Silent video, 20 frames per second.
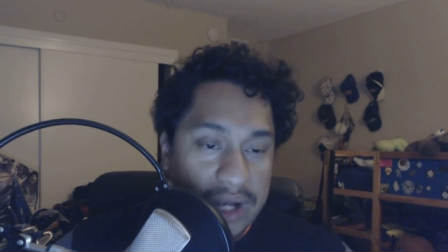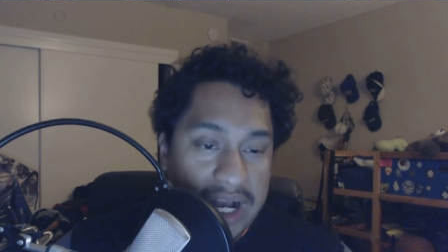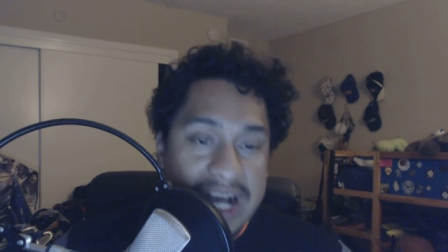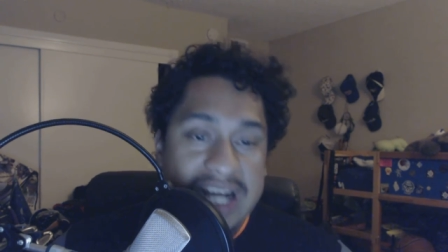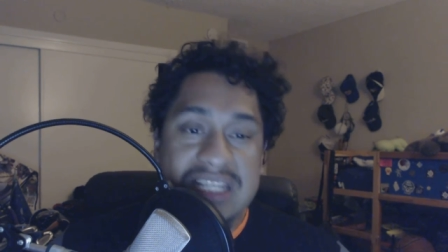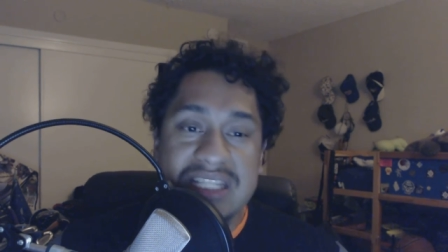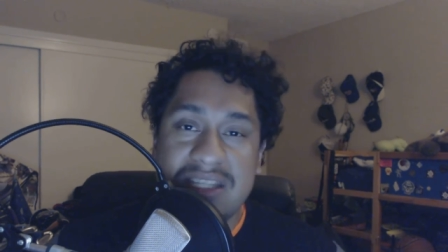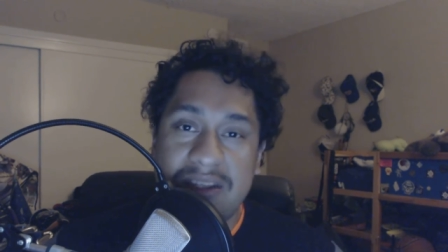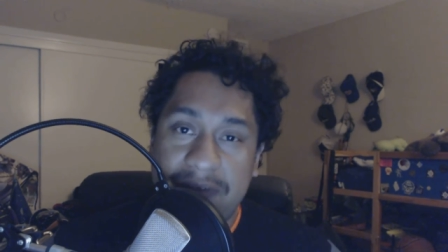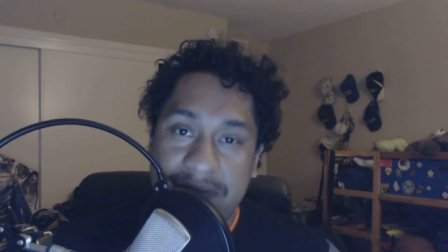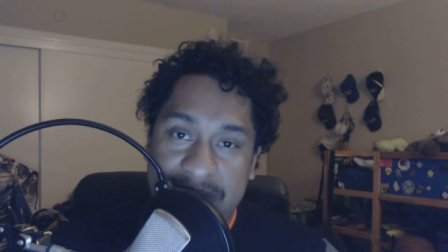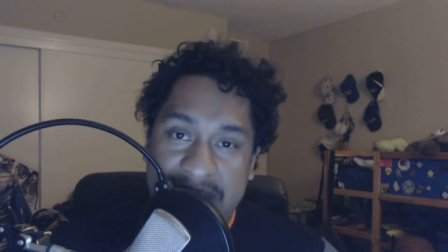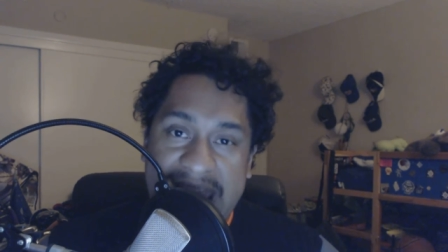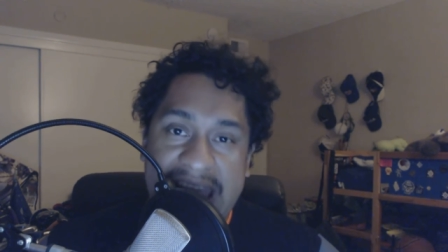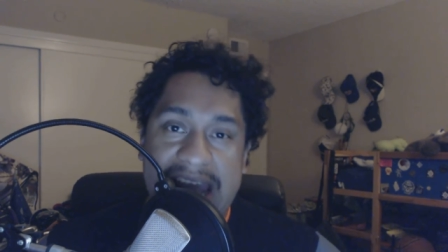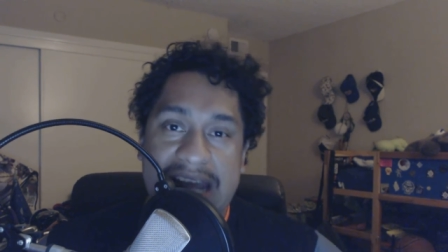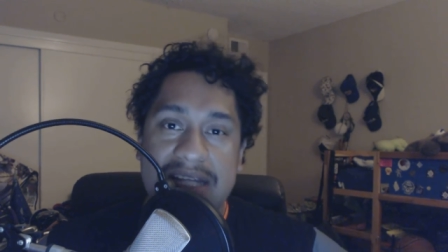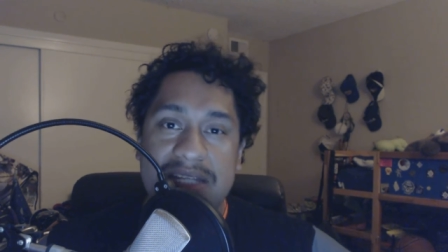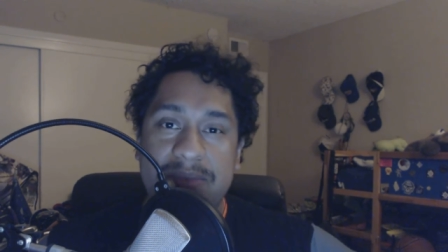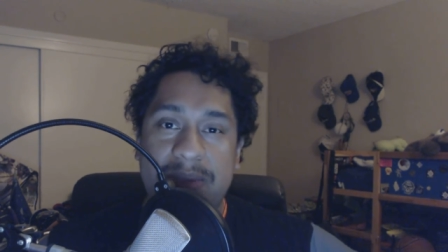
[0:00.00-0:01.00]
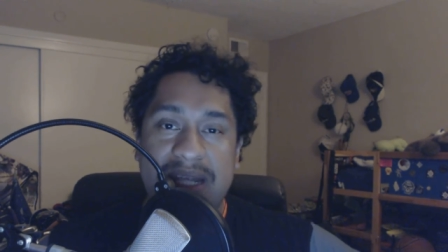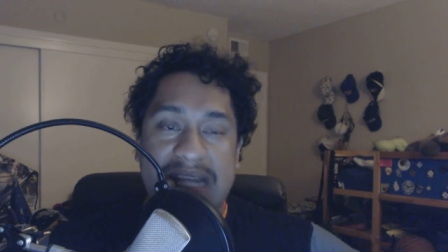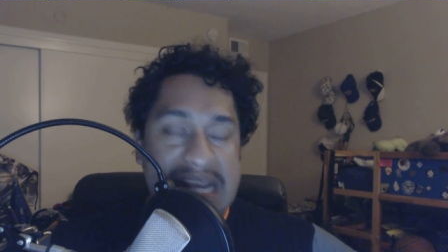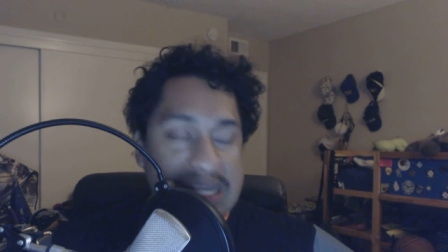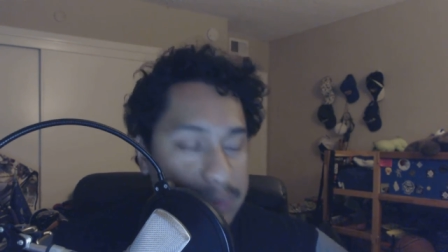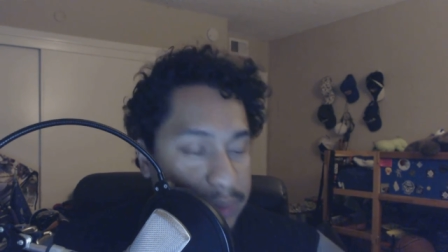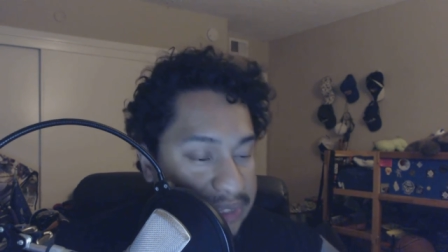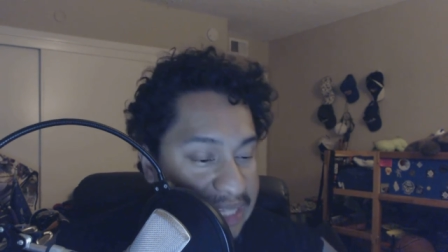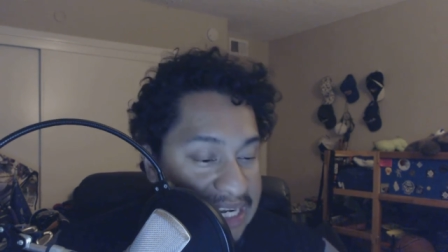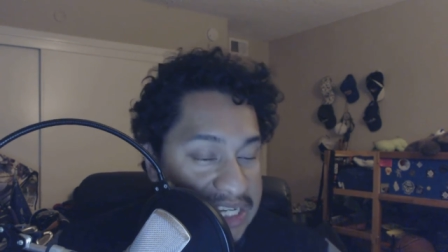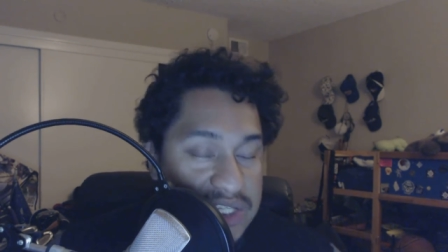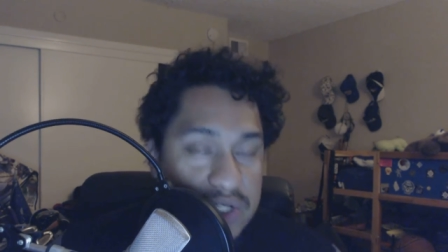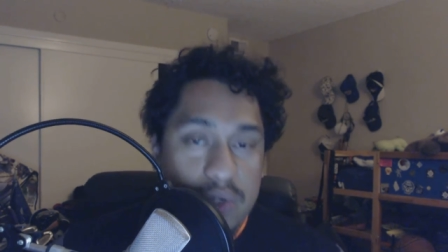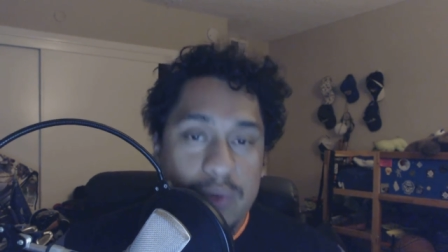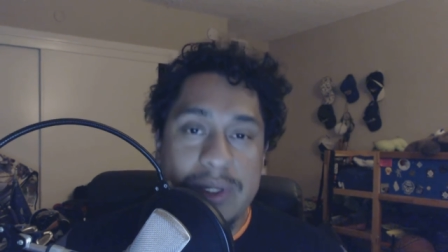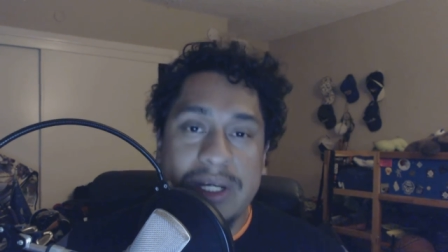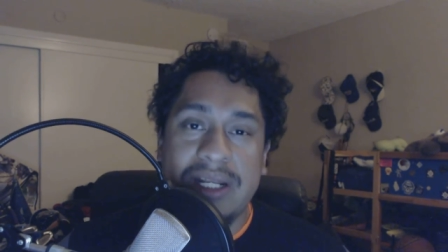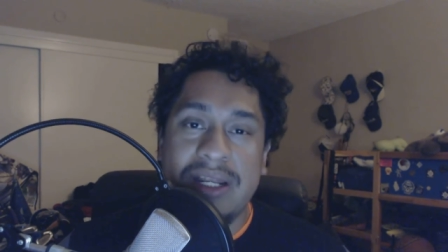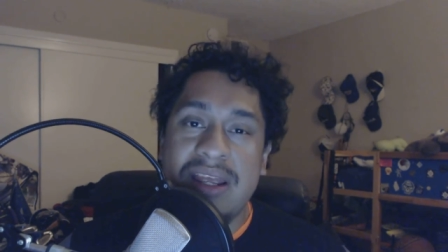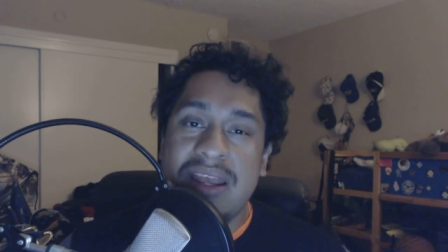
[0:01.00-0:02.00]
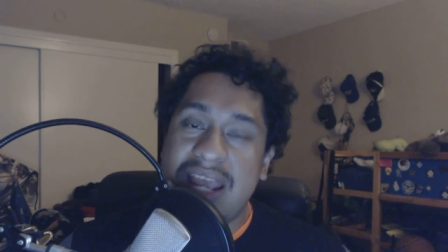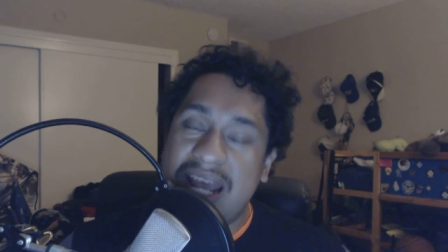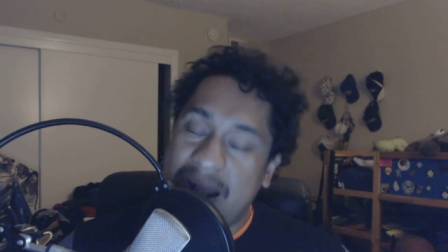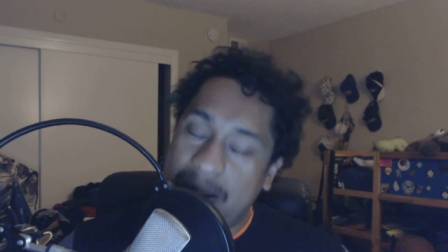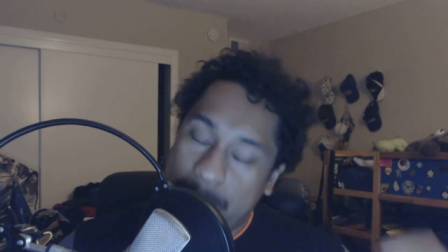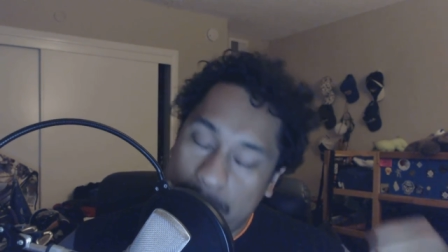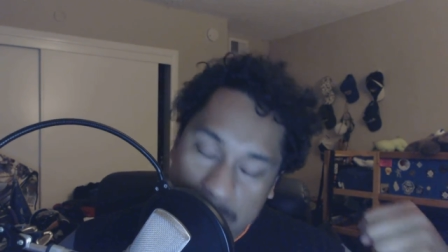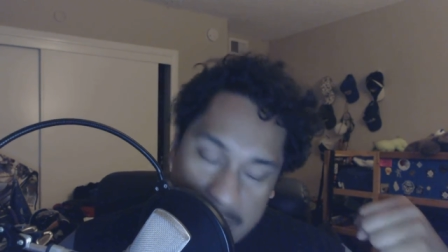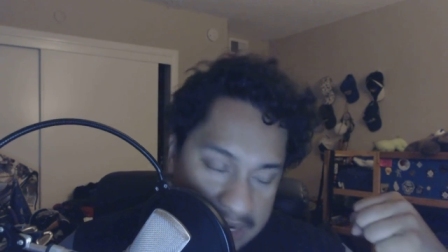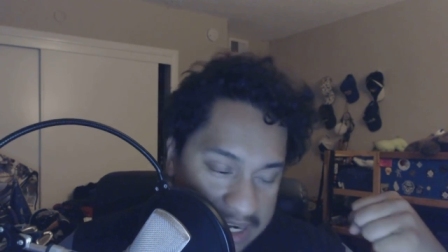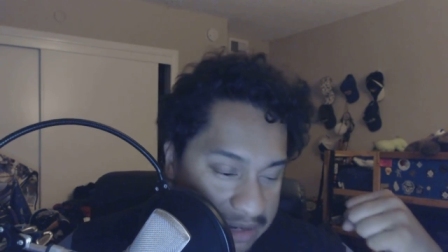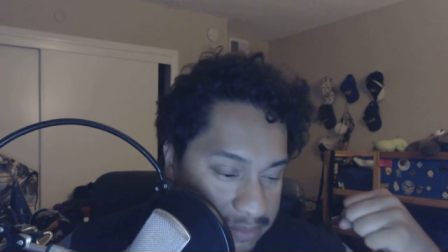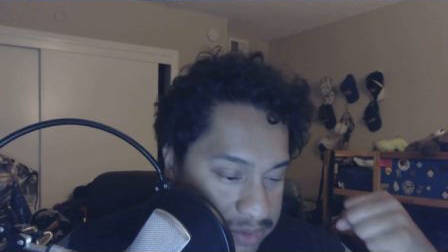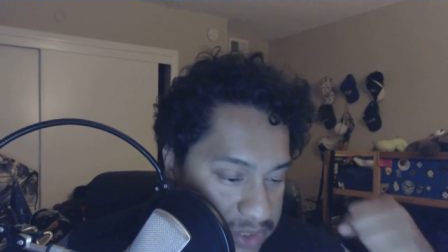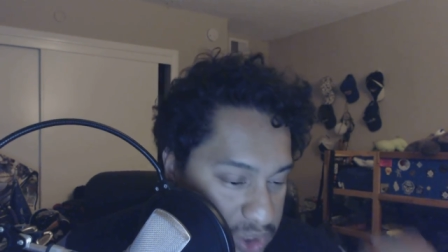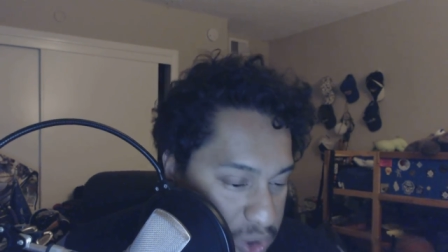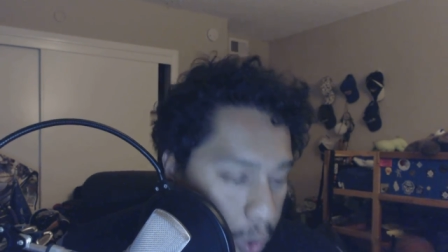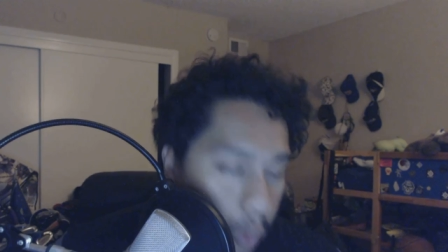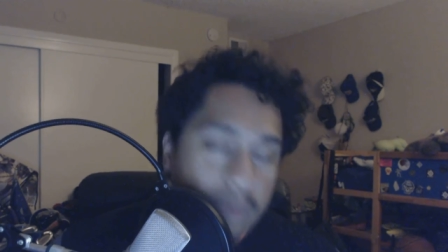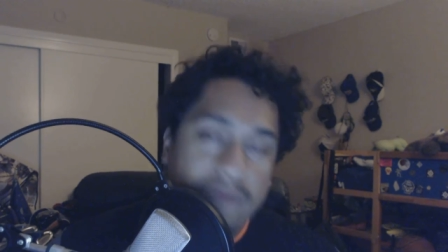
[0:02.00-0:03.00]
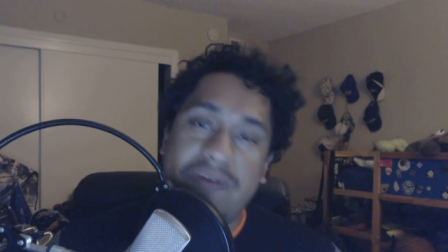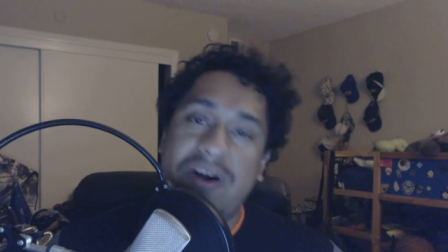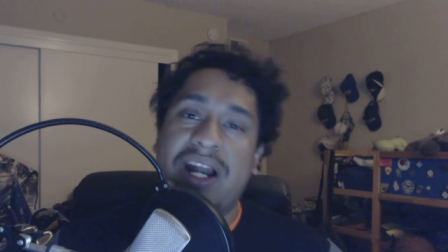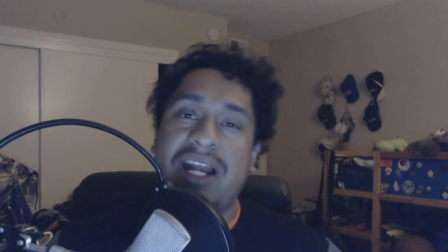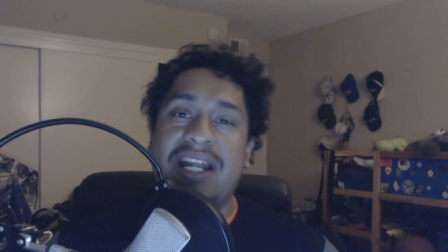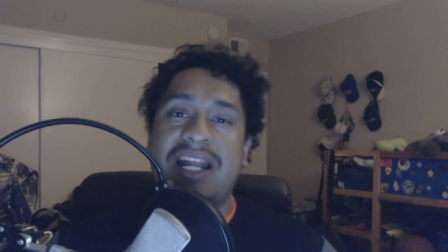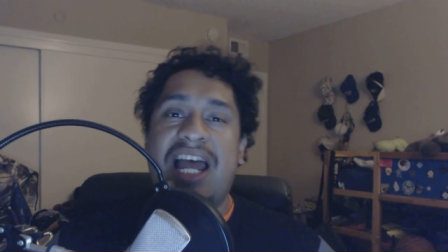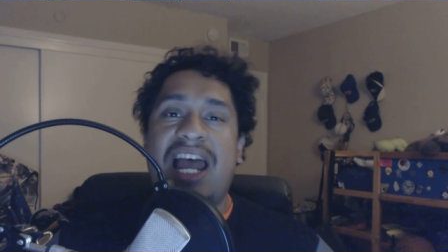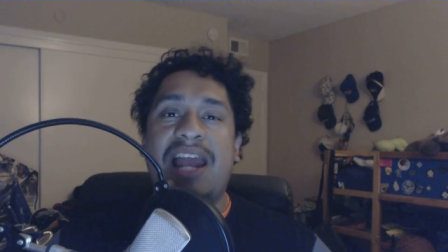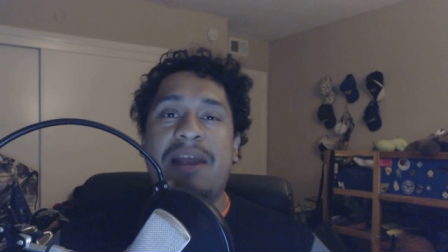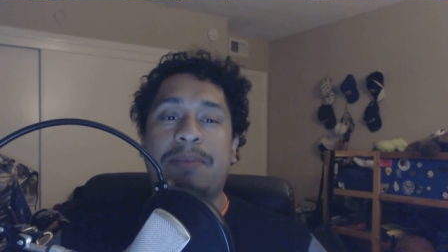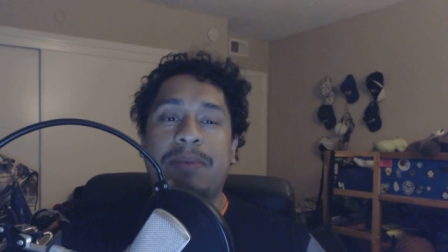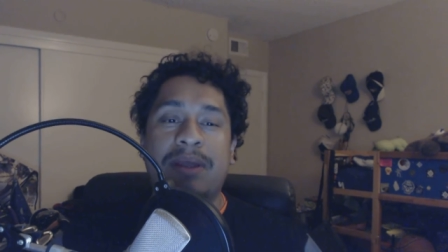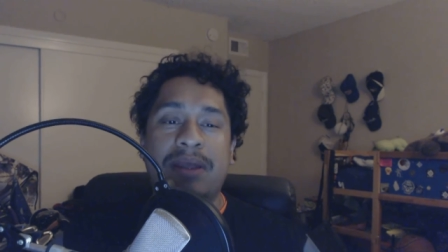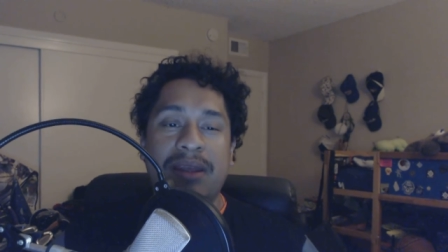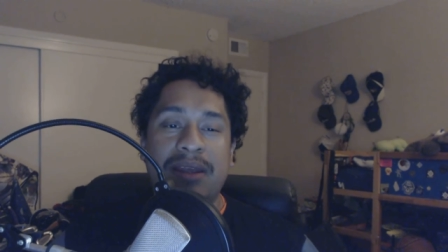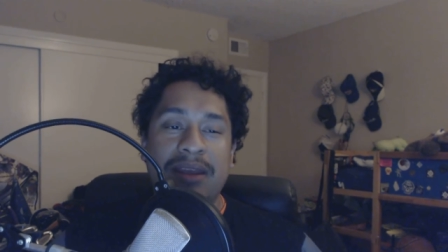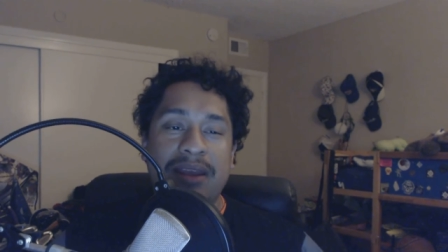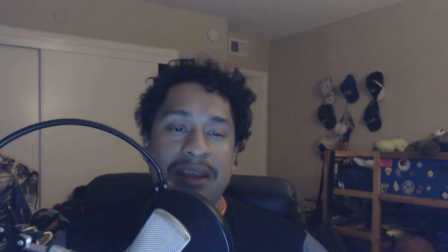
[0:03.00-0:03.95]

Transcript: For us, the fans, man. That's what they're doing, and I'm, and I'm so fucking hyped.